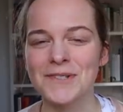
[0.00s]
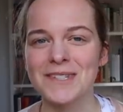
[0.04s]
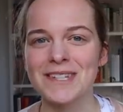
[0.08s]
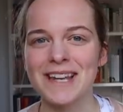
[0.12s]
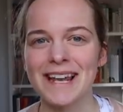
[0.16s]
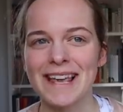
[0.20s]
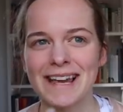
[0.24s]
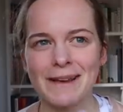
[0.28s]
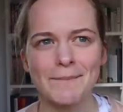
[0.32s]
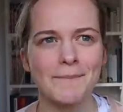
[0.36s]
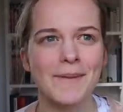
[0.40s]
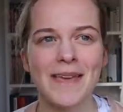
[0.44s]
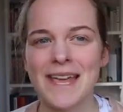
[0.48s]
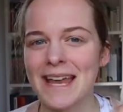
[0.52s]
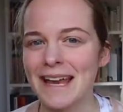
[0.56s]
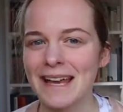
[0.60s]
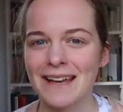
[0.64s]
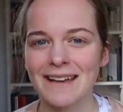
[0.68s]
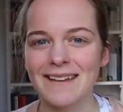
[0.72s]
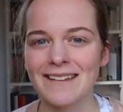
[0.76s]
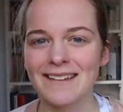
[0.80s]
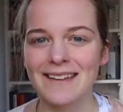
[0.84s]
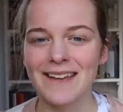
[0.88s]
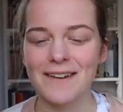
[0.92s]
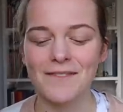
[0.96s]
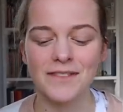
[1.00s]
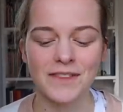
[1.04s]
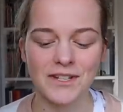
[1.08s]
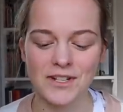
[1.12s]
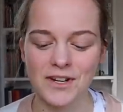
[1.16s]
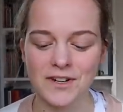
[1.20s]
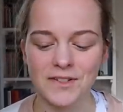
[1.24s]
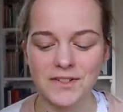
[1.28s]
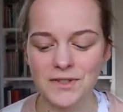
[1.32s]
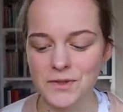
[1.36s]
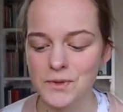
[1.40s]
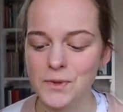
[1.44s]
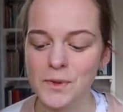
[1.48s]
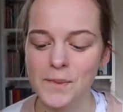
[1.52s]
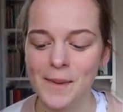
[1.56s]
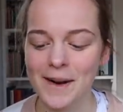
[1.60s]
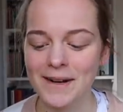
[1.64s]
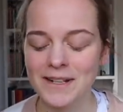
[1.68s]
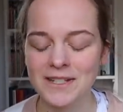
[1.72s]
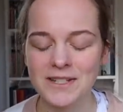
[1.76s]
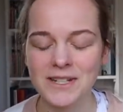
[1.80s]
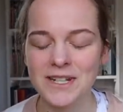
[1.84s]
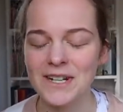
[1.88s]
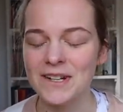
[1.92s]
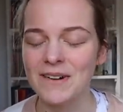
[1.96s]
so like being given the chance to talk
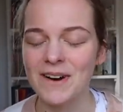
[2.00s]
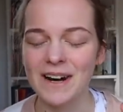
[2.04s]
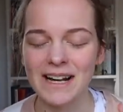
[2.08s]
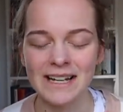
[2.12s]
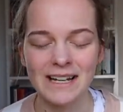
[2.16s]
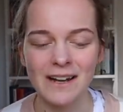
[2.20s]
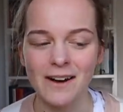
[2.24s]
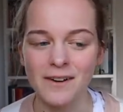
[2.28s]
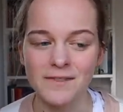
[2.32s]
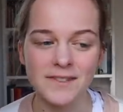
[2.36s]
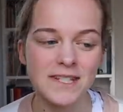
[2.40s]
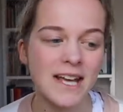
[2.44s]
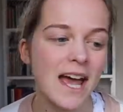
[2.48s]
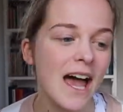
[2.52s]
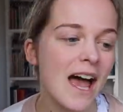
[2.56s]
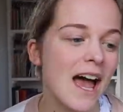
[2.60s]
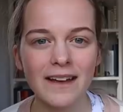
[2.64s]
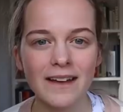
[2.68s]
about it too, I loved.